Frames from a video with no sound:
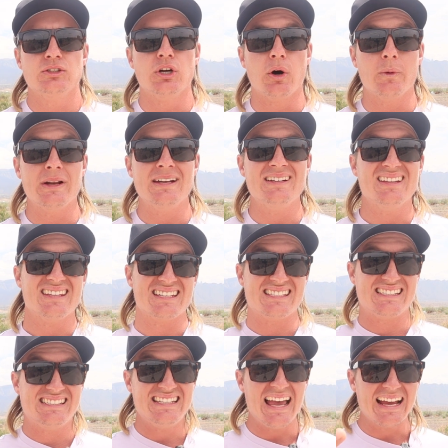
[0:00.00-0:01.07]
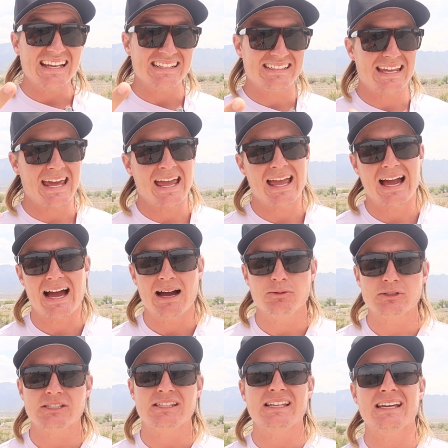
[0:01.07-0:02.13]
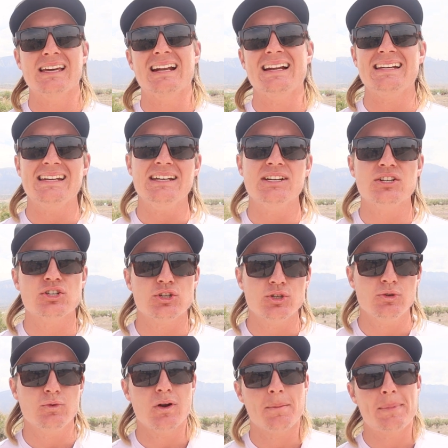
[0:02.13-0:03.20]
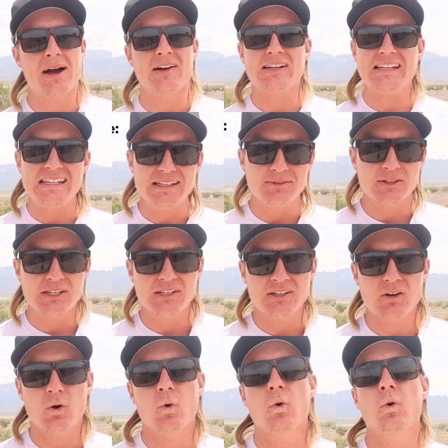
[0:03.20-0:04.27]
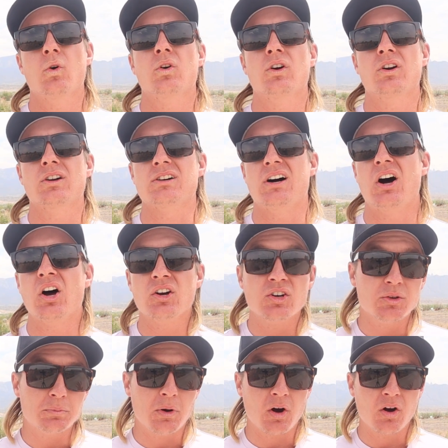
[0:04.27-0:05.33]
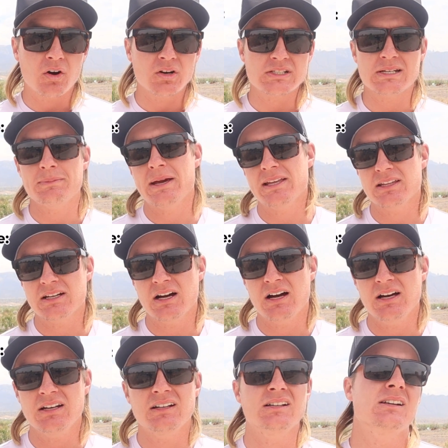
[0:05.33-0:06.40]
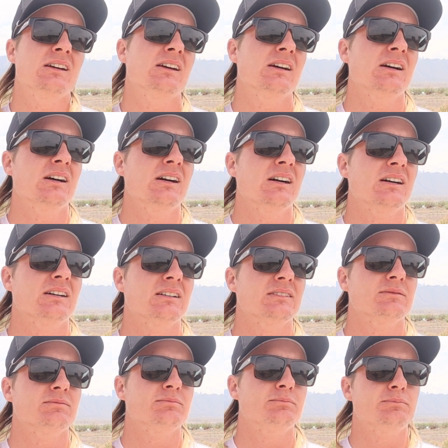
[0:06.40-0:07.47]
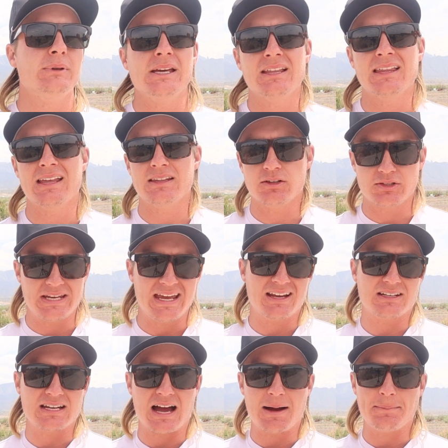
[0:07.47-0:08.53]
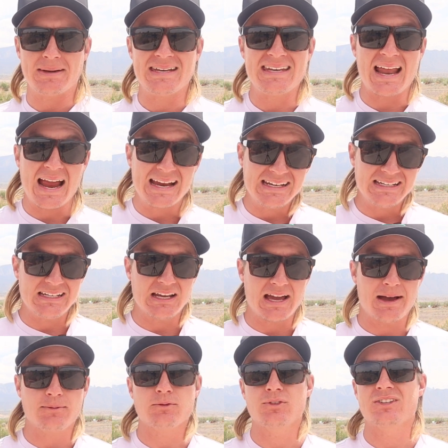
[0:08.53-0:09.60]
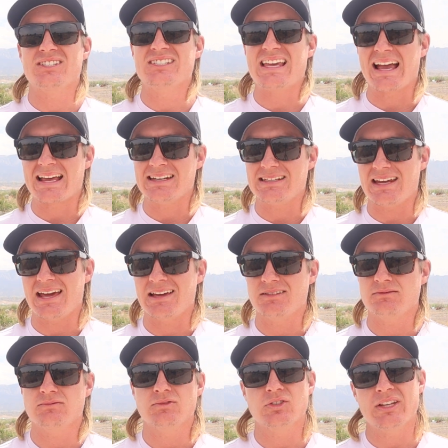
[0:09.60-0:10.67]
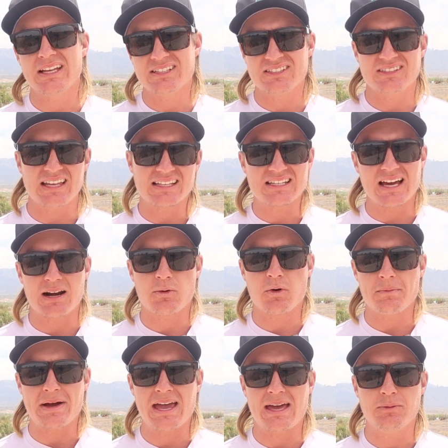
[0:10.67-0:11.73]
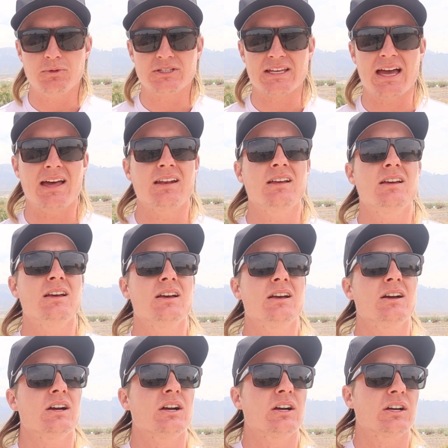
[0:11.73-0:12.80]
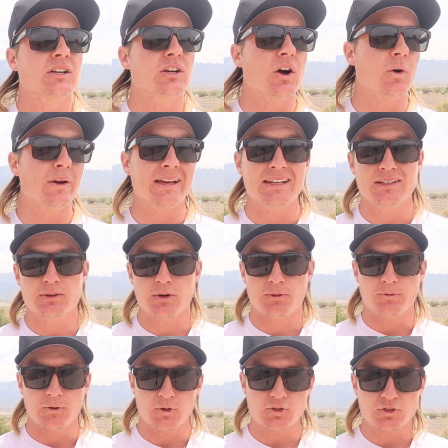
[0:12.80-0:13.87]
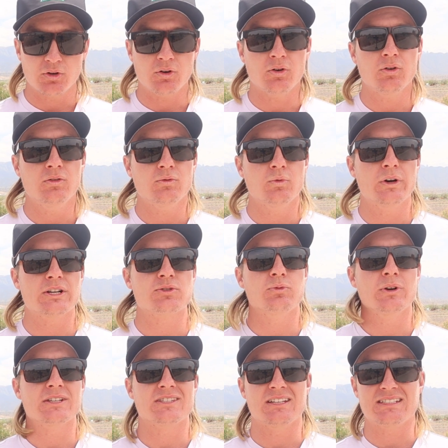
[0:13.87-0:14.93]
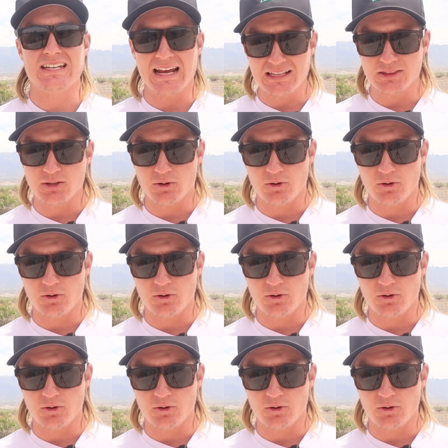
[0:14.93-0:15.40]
Going into the second day, I was thinking I need to shoot about even or under par to make the cut, being that they're take top 90 after the second day. So that's kind of where my head was at. Going into our first hole, which was the 10th